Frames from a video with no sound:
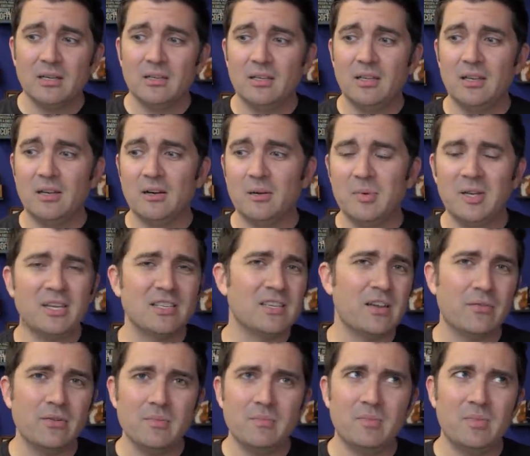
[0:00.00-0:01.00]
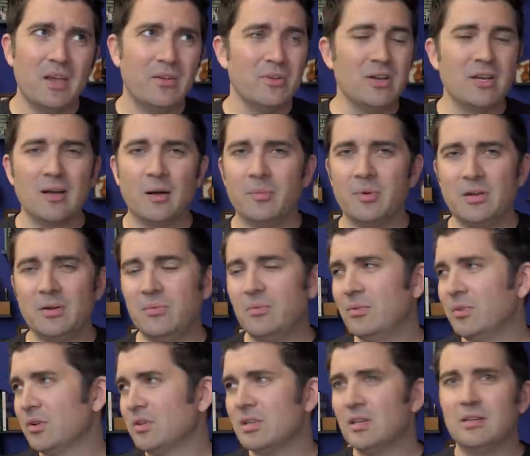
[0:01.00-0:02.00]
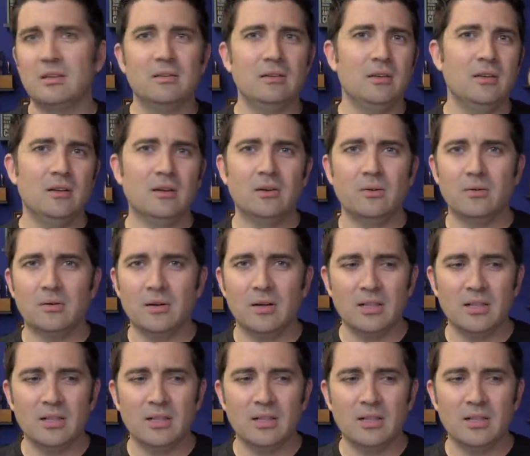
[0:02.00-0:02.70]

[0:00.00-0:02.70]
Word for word: You know, because every every company, we looked at, you know,